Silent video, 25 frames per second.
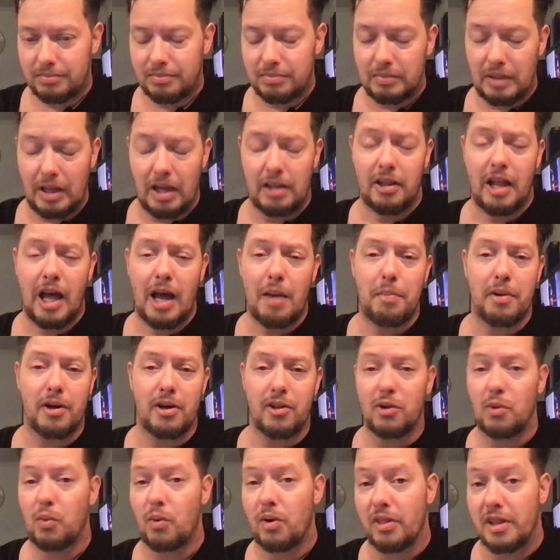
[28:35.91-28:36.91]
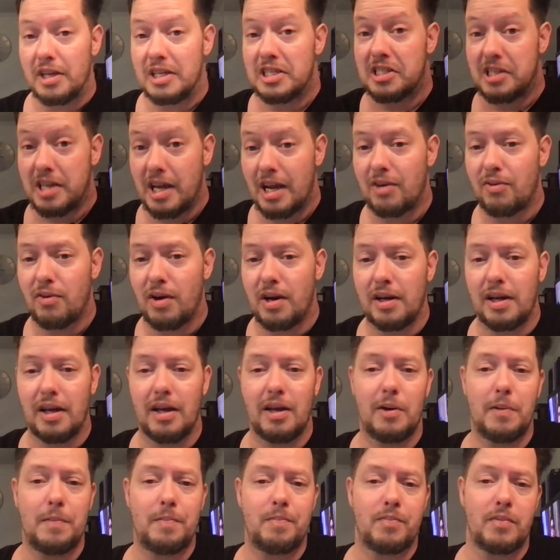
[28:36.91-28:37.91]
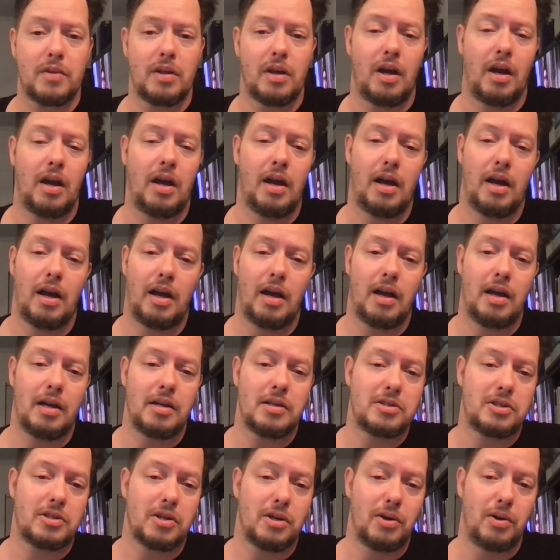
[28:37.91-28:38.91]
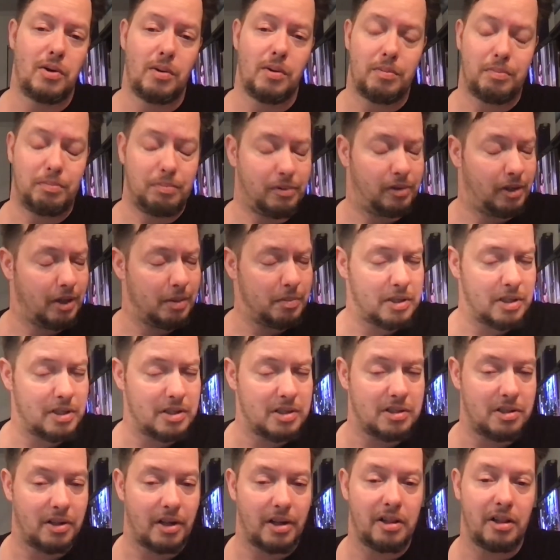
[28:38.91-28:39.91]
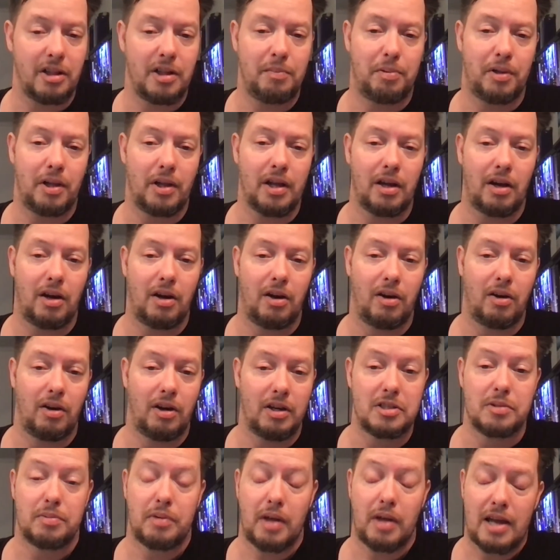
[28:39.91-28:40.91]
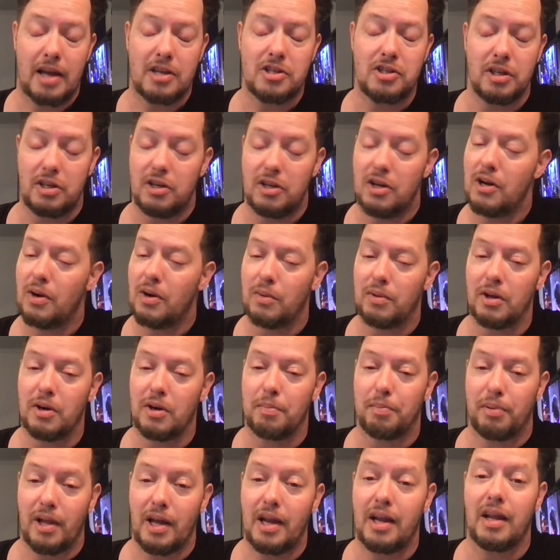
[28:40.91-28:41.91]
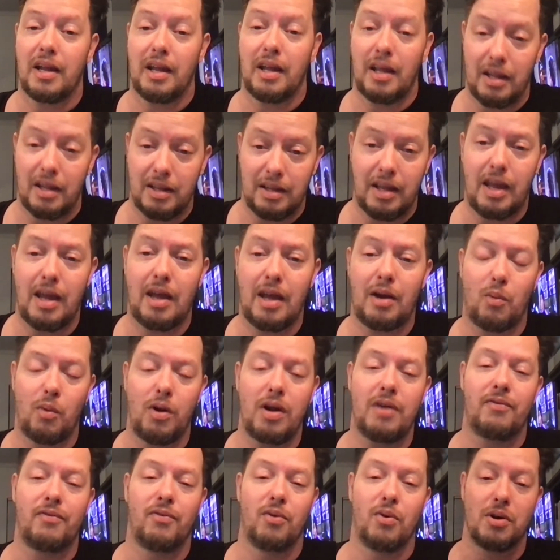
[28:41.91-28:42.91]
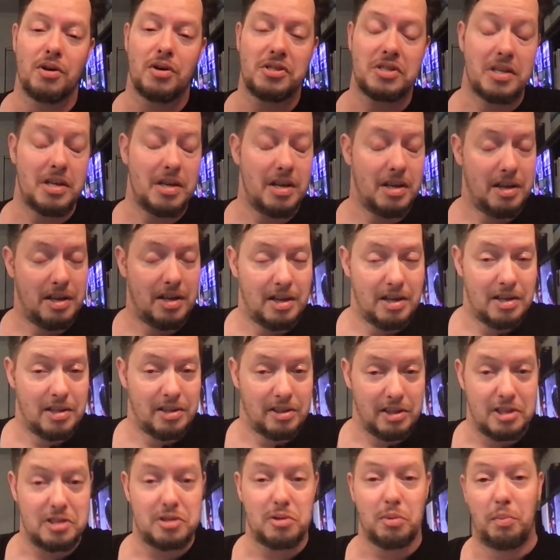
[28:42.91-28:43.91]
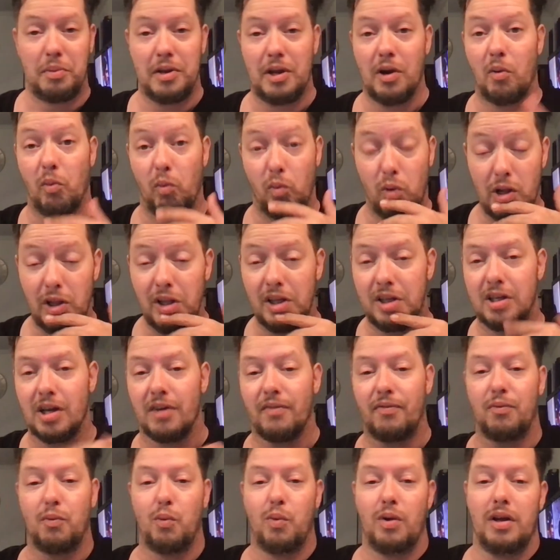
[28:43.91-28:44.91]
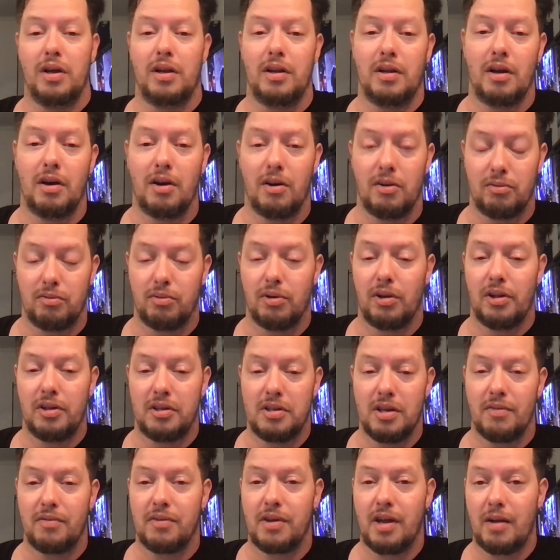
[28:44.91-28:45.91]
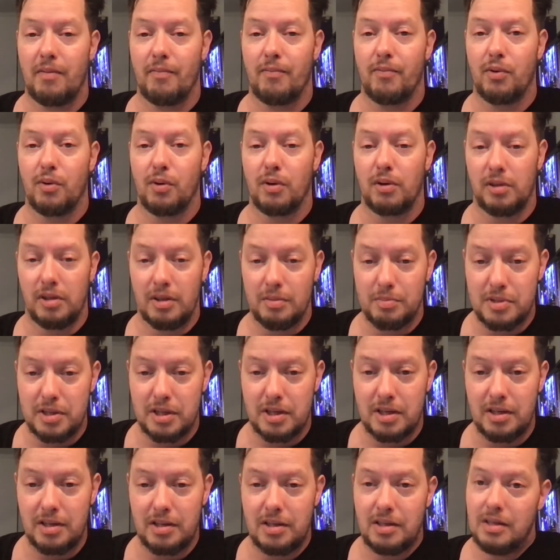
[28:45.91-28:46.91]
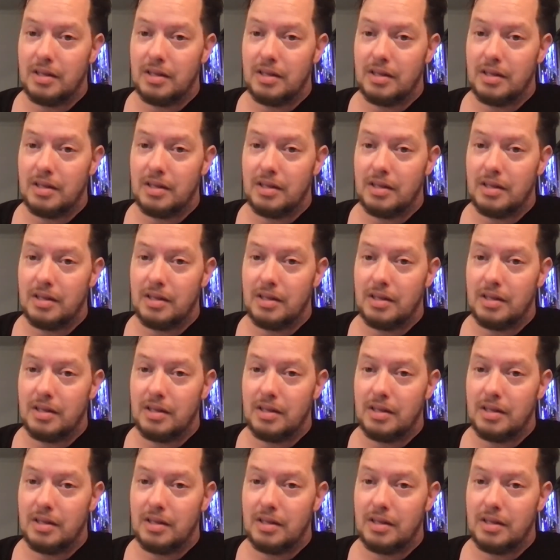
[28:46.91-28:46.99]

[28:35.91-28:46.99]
a lot better than where they stand right now. So Clemson is luckily they're playing at Wake Forest. This will be a really tough win or really tough game for Clemson.